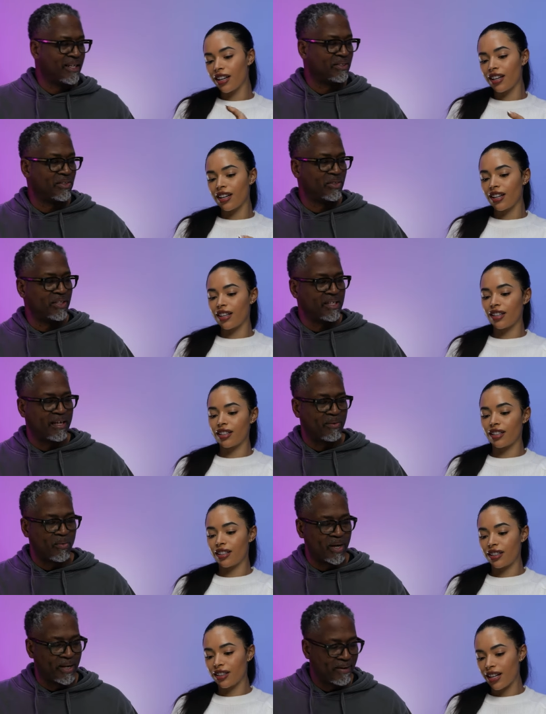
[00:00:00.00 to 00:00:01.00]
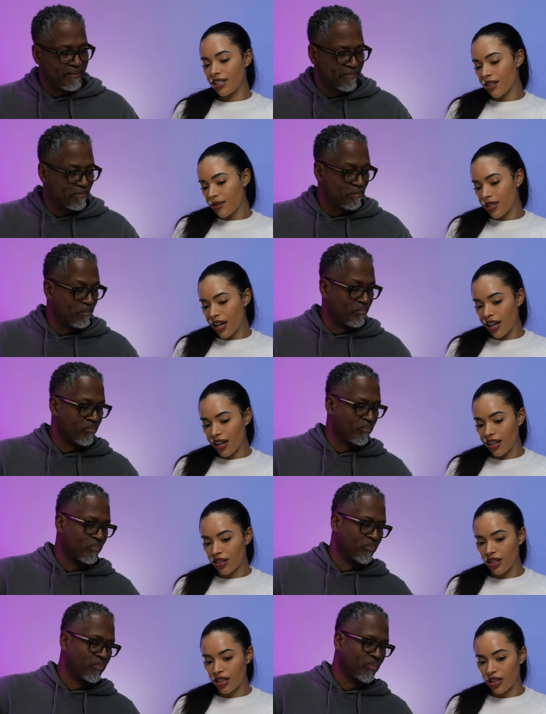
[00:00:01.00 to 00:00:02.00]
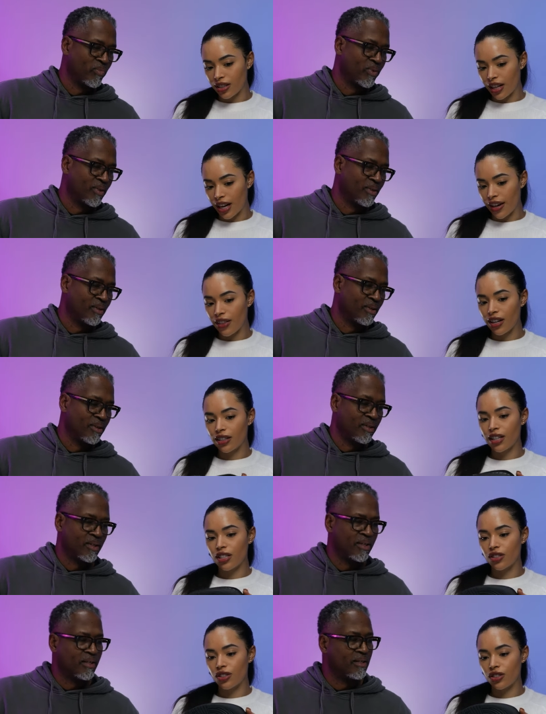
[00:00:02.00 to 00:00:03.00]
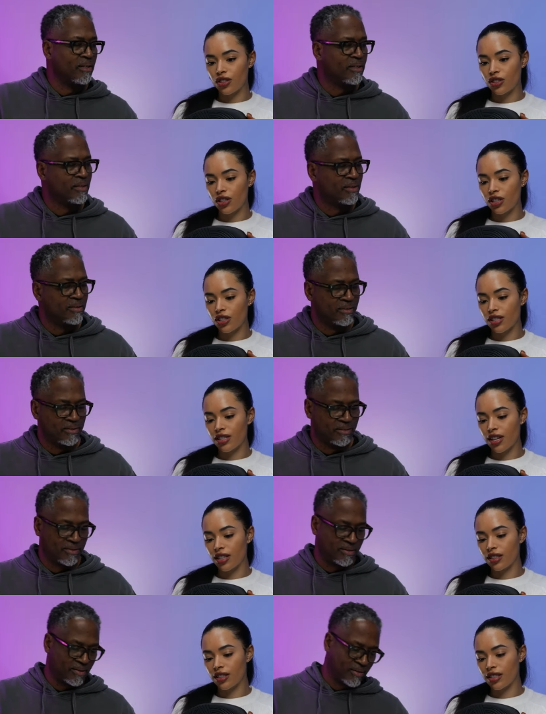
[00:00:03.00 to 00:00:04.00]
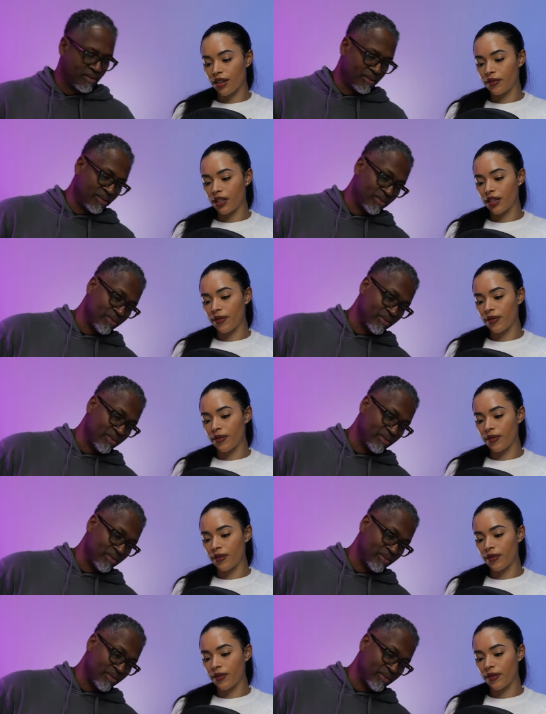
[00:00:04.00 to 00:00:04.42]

Speaker 1: They should have did that in white.
Speaker 2: That's what I'm saying. It, it I think they should have just done something